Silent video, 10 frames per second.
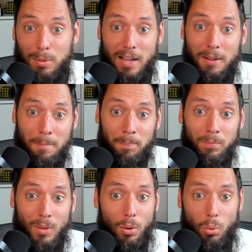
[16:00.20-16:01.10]
that
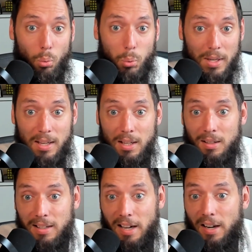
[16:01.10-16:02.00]

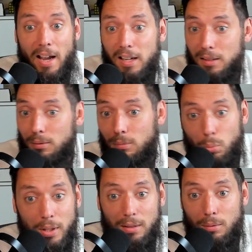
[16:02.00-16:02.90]
we get ahead.
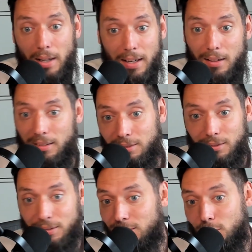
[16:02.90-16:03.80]
We like
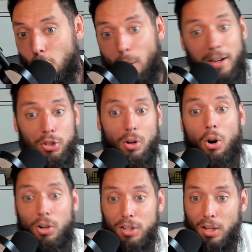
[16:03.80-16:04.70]
go extra
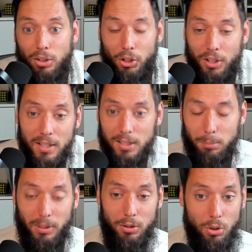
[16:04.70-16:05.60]
hard on learning
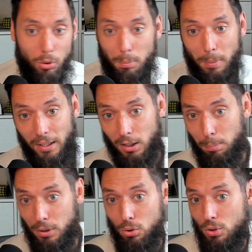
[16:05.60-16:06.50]
something new or picking
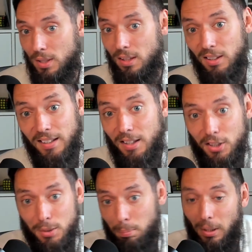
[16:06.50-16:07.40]
up a new skill. And then
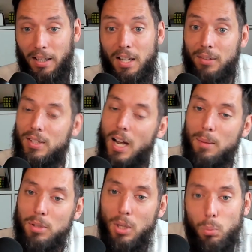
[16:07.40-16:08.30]
there's plenty of
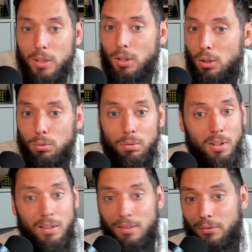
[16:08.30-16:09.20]
times that we don't,
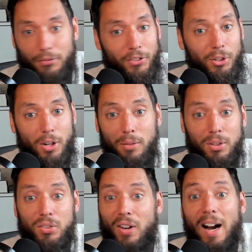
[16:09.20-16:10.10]
for a
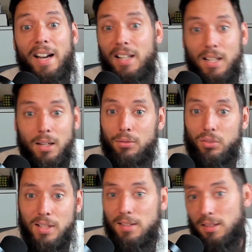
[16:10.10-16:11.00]
variety of
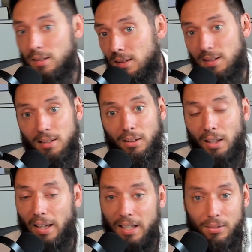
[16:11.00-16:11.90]
reasons,
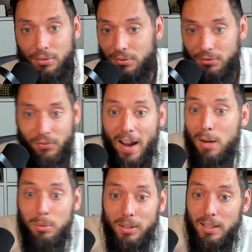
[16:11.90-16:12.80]
life,
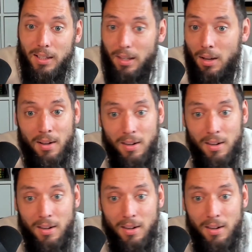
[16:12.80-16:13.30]
family, like